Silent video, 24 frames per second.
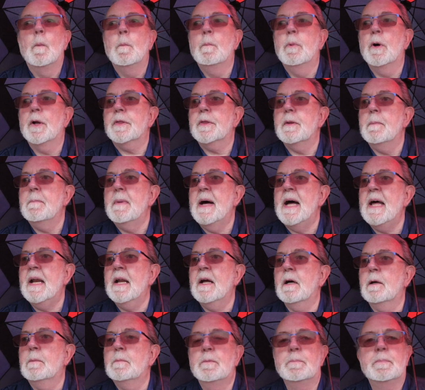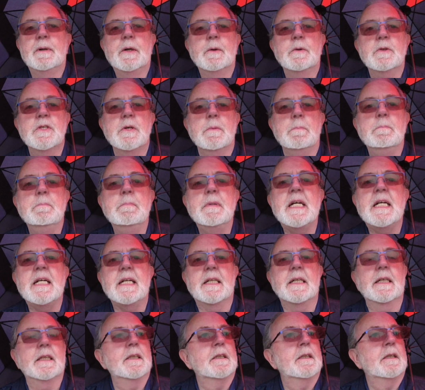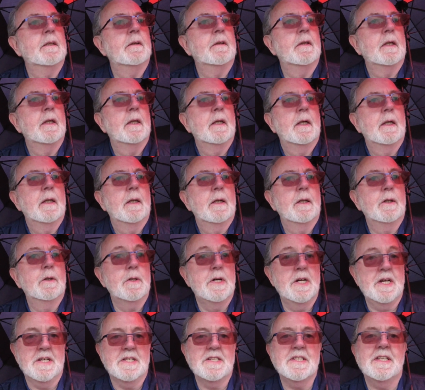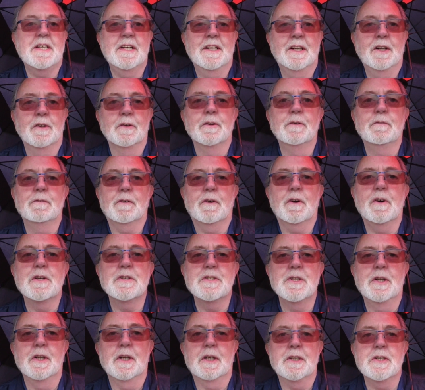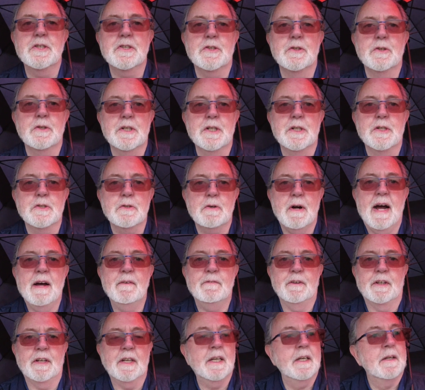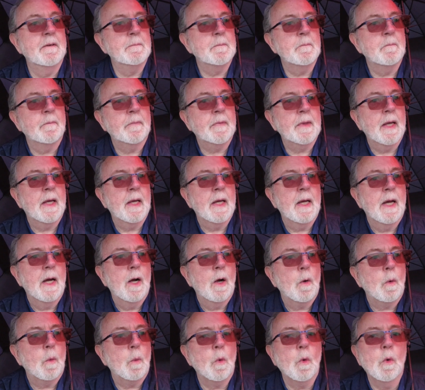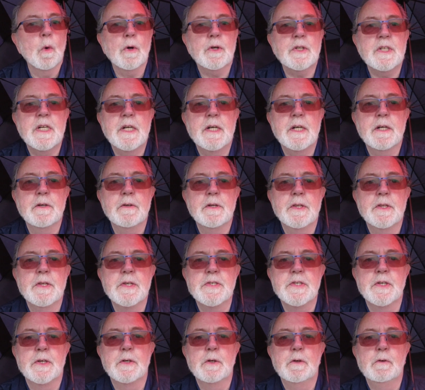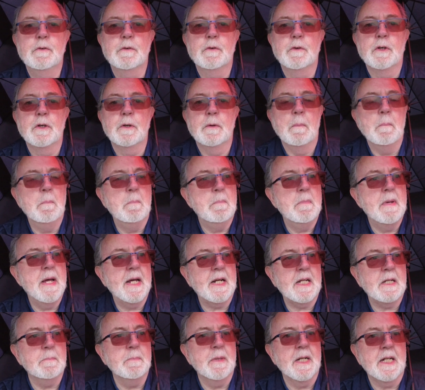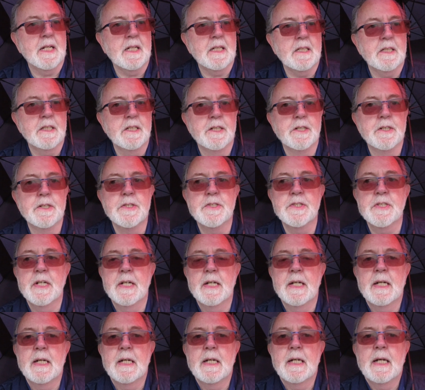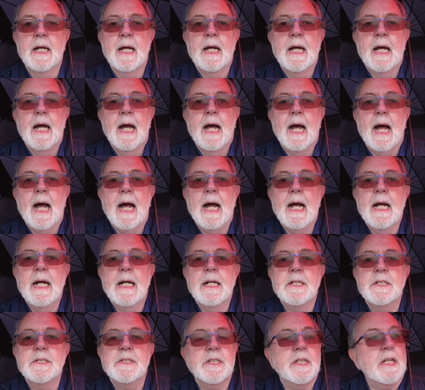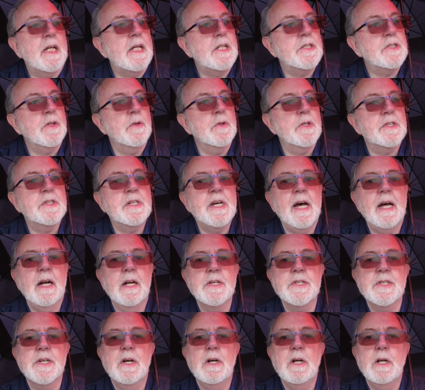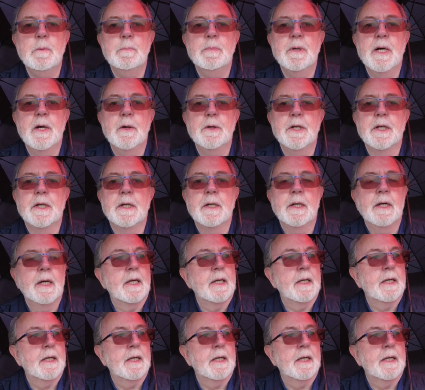But the man I'm about to meet, who is still unfortunately stuck in traffic, worked here in the zoo for many, many years. And he's going to tell us all about it